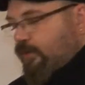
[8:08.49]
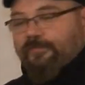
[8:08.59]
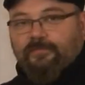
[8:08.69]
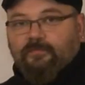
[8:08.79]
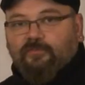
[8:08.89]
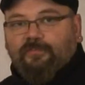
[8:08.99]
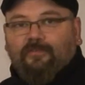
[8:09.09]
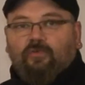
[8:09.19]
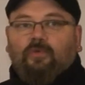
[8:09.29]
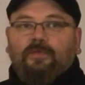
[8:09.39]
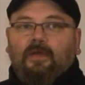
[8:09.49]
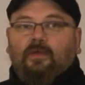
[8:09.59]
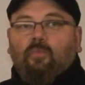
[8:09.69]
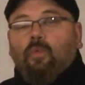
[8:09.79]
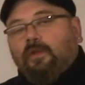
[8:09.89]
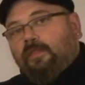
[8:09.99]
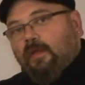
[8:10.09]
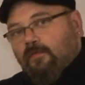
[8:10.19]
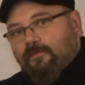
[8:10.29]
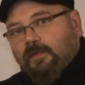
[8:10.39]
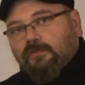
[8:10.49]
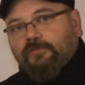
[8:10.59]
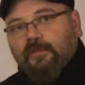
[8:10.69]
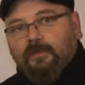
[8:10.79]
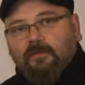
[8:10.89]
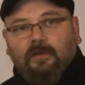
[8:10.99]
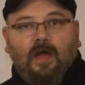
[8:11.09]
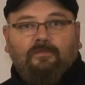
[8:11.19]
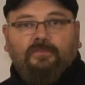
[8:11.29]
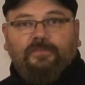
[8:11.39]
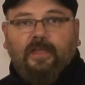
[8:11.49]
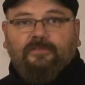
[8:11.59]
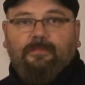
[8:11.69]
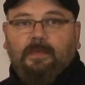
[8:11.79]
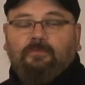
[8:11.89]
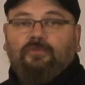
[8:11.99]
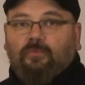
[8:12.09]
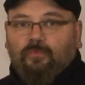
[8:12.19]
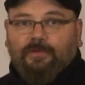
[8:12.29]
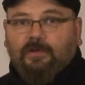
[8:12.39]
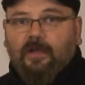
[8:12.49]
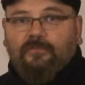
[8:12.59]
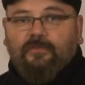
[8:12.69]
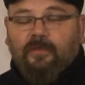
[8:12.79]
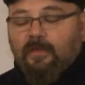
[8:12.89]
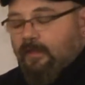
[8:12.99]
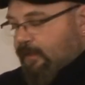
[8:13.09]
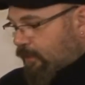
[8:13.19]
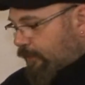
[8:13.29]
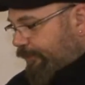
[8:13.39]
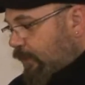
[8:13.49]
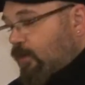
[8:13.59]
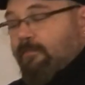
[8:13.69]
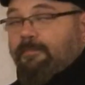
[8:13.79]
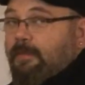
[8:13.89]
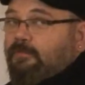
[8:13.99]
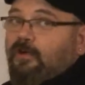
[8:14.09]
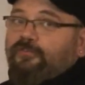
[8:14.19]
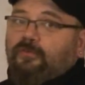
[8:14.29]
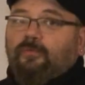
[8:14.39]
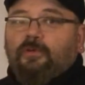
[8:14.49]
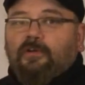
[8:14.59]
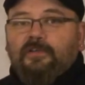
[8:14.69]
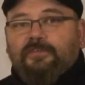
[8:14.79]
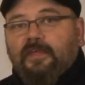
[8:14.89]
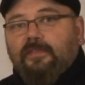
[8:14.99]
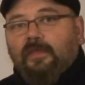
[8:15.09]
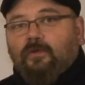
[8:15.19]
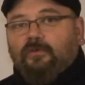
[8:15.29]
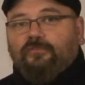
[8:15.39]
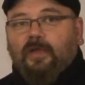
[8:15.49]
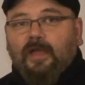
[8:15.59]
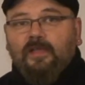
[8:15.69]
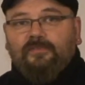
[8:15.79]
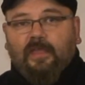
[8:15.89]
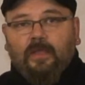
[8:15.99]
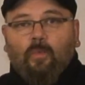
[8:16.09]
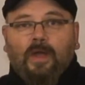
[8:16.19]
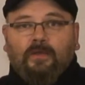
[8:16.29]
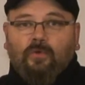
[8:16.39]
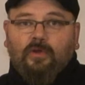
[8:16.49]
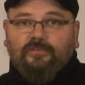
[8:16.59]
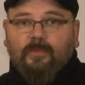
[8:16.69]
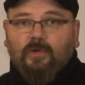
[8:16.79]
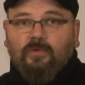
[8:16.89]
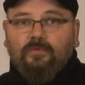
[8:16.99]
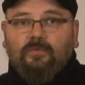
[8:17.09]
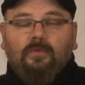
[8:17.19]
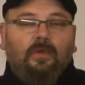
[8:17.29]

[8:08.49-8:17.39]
course, just a little rundown on one of the other features that an Ovilus has that people don't realize. So people also don't realize that it also has a white noise mode,